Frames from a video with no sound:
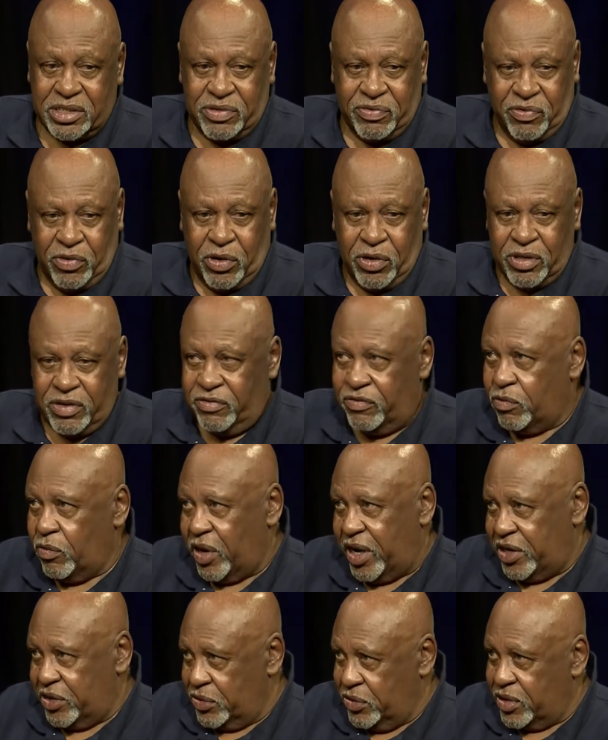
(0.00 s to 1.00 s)
the role of
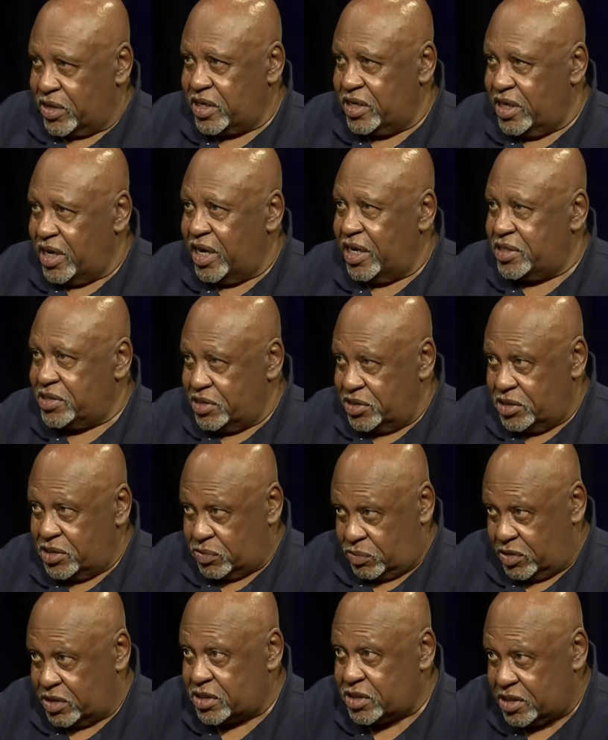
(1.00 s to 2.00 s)
white
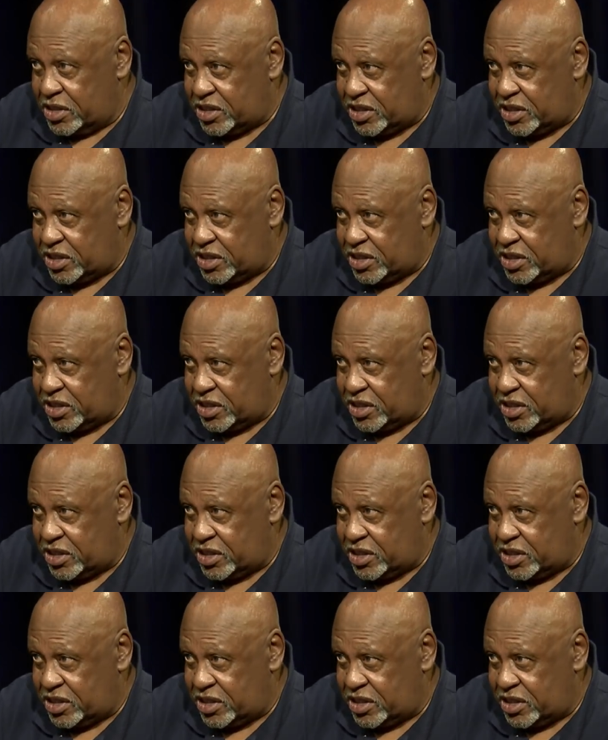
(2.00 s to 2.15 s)
organizers was to